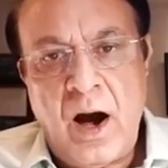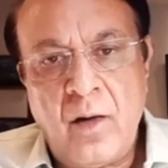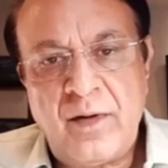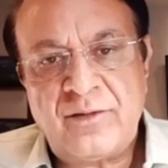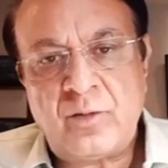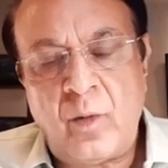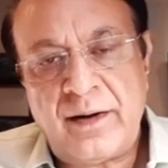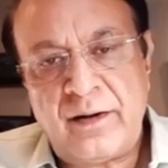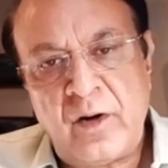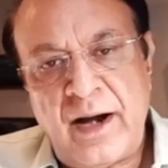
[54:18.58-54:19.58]
How does
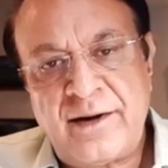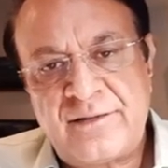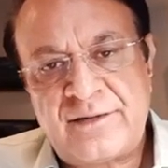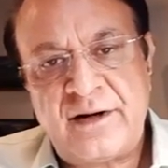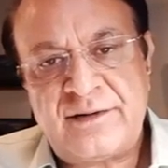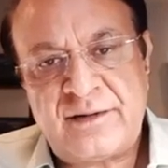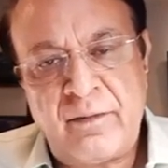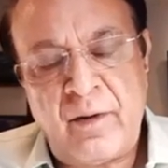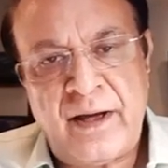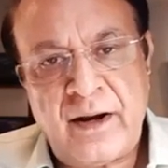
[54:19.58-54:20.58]
what the United States of
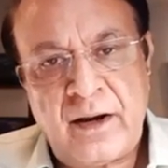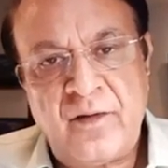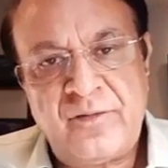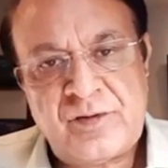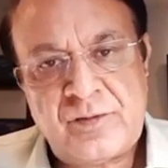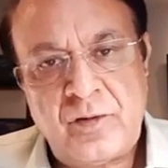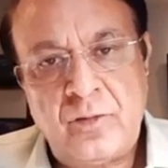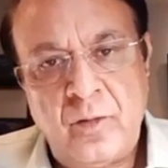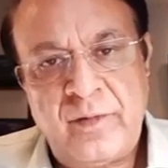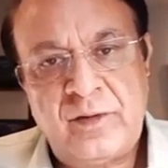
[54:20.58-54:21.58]
America wish to
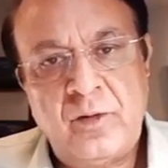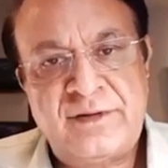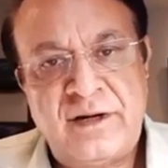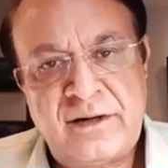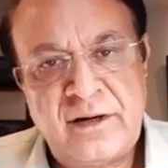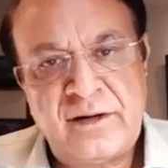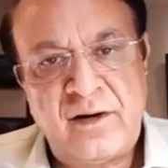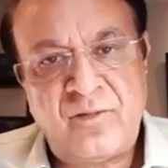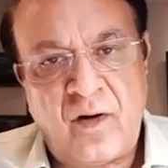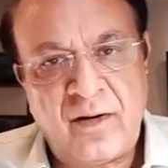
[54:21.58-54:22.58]
do with those internal
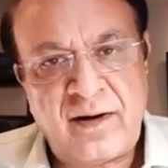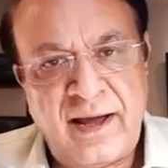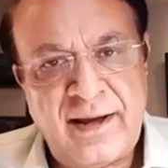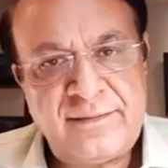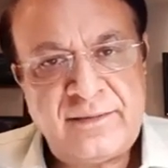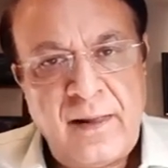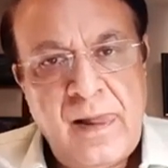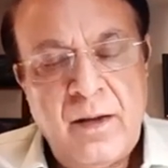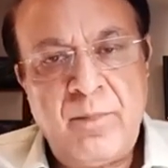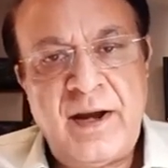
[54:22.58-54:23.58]
fault lines,
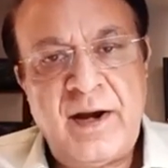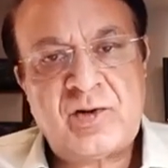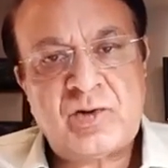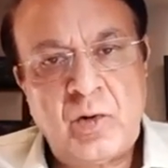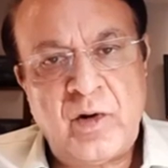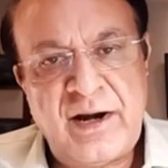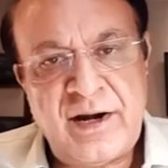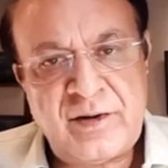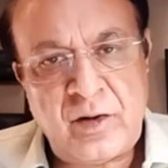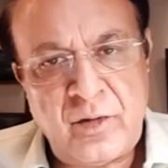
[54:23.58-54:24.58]
be it
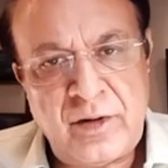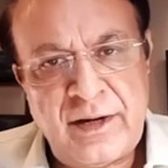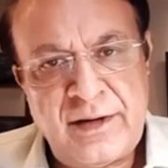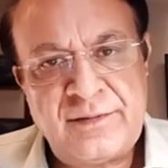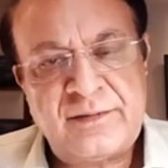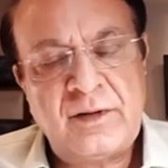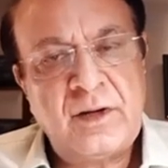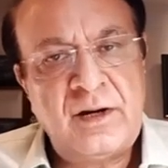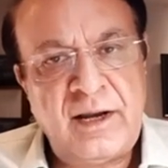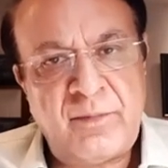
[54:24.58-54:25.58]
student unions,
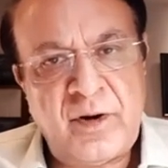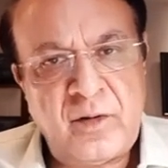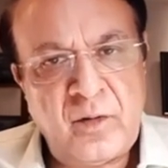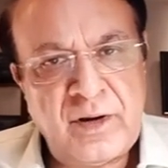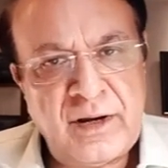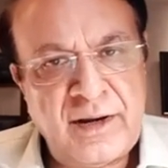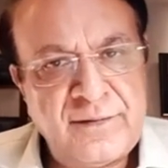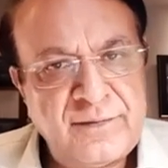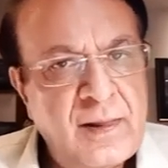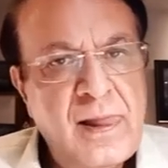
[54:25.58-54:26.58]
labor
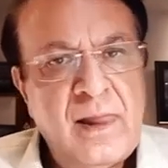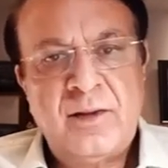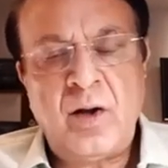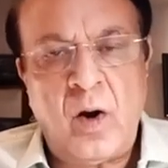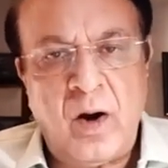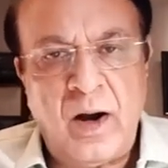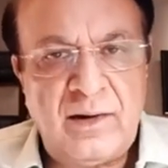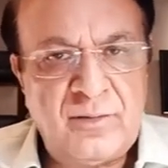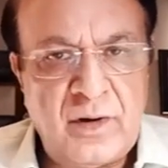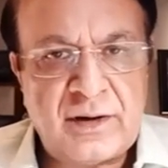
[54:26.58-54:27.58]
unions, the oil
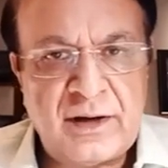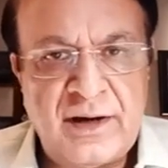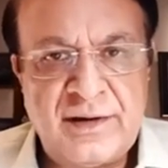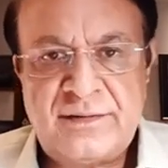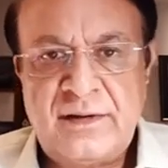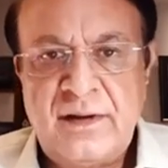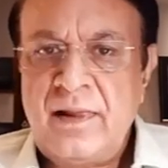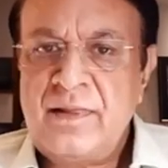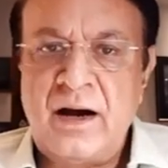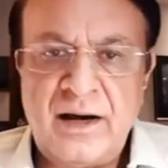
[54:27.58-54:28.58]
workers,
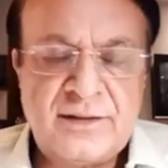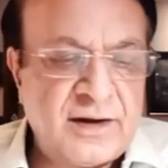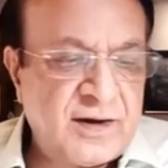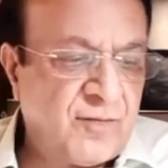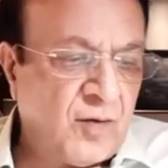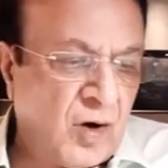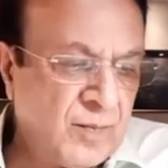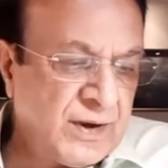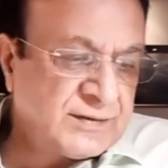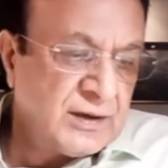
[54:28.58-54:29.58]
the other
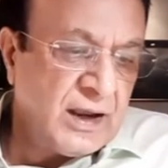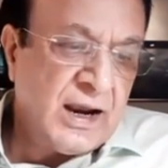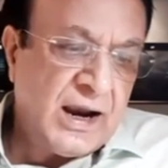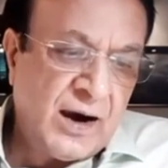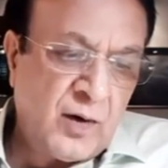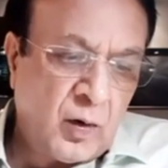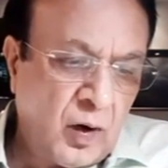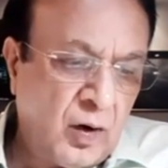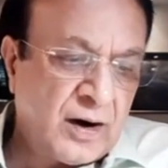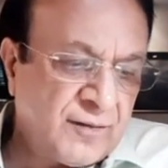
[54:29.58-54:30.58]
reformists, and a
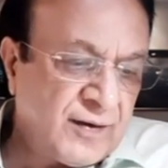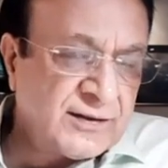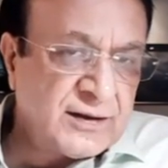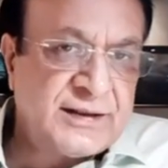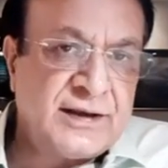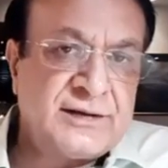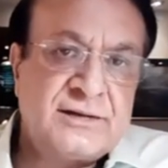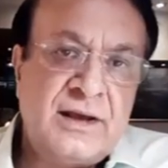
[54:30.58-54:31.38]
whole lot of other things?